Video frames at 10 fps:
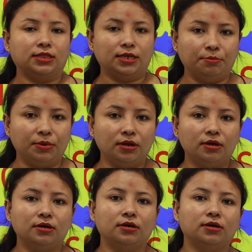them
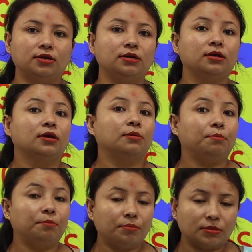learn
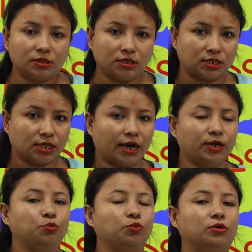the
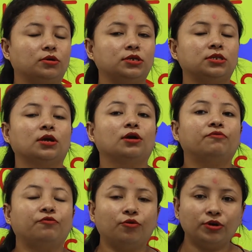sight words
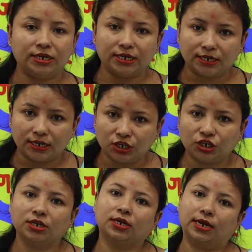for
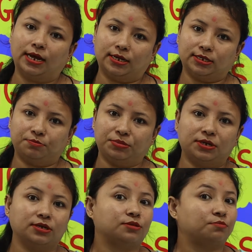dictation class,
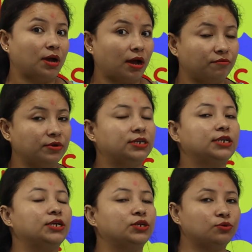because ma'am will
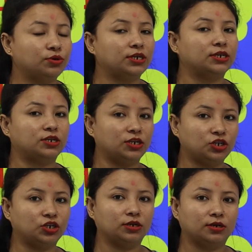take your
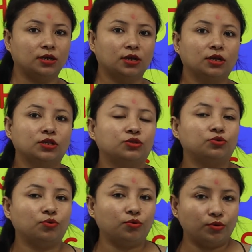dictation.
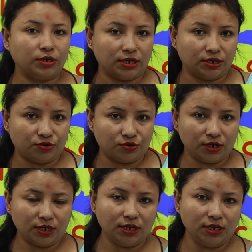So get
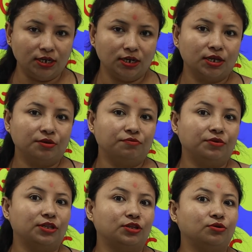ready
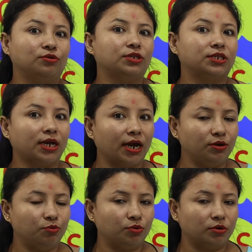with your
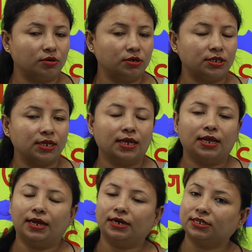sight words
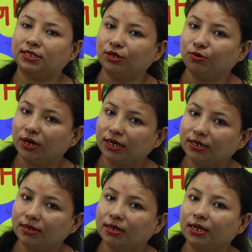and see you
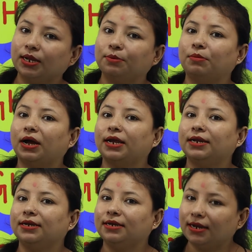later in my
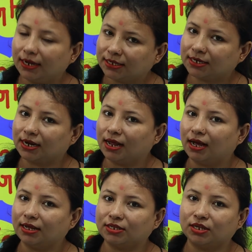next
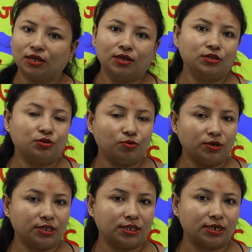class. So
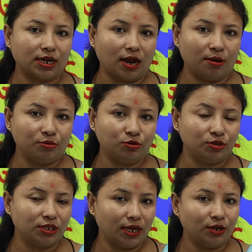it's time to
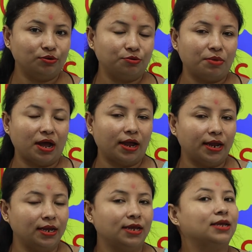say
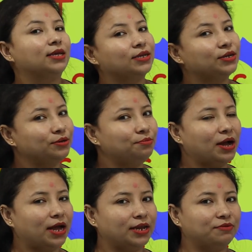goodbye.
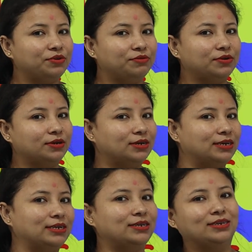Goodbye,
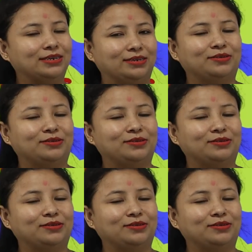everyone.